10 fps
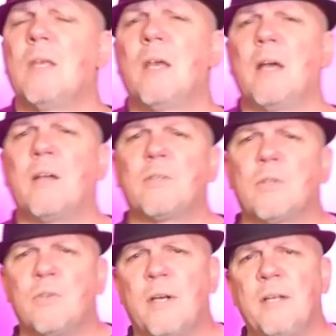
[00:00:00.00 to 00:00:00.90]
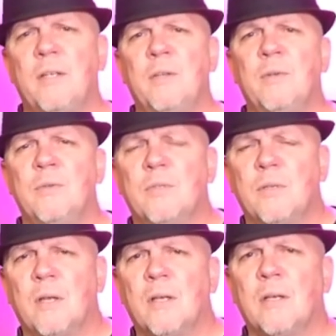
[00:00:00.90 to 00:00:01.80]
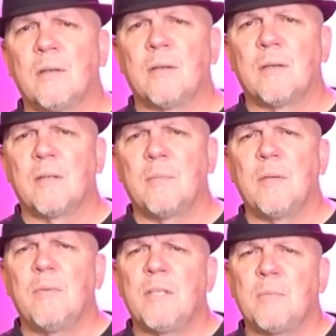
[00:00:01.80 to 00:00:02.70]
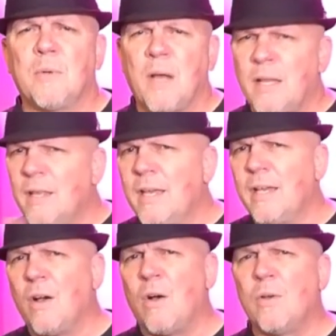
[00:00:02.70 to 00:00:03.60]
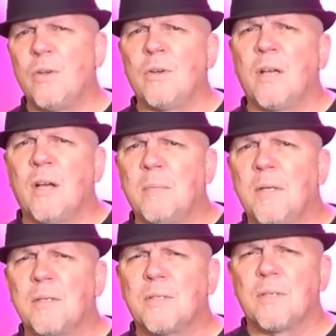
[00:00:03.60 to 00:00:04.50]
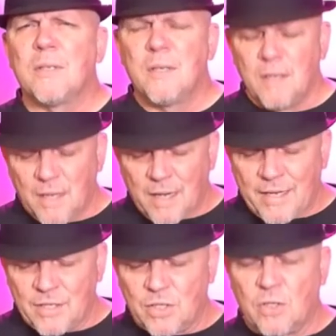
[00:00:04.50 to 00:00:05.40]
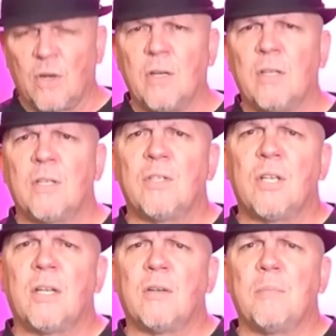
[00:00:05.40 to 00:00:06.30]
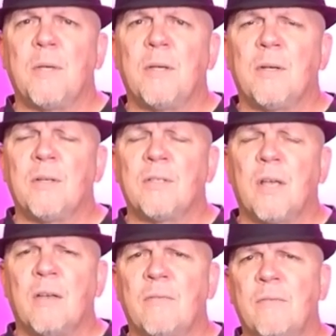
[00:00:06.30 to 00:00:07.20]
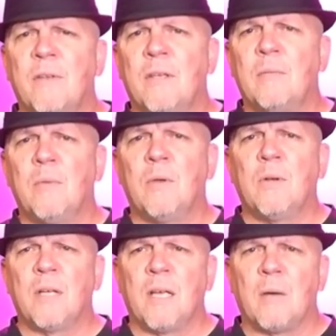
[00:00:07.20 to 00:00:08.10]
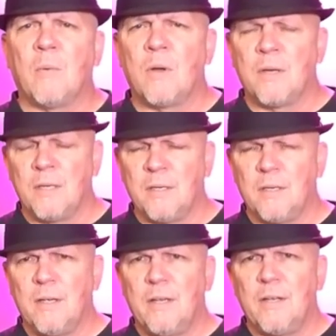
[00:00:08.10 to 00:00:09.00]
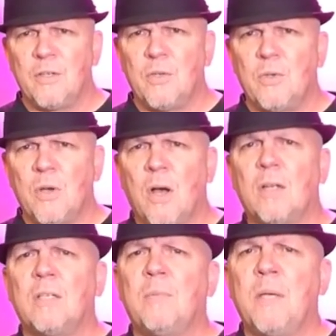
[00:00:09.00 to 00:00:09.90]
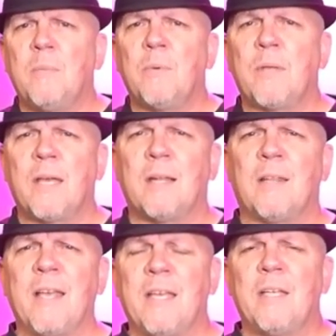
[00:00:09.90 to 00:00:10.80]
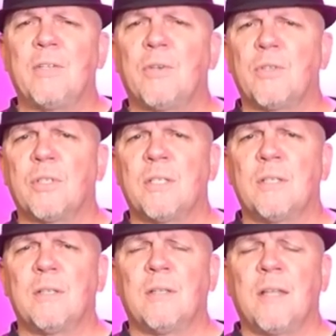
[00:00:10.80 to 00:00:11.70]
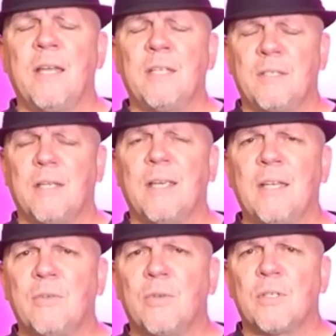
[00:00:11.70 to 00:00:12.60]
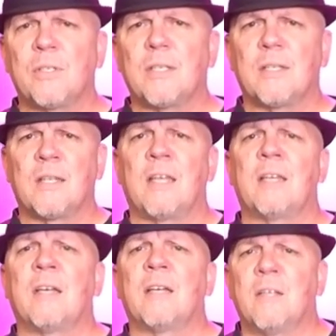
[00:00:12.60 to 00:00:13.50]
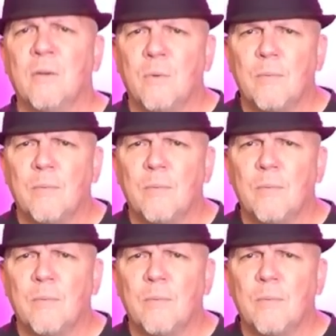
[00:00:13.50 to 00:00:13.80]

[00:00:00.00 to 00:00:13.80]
I also try to use, uh, to be reasonable. I like all your comments. I started this channel because of the community. I wanted to talk to people that had like interested, likes interest that I do.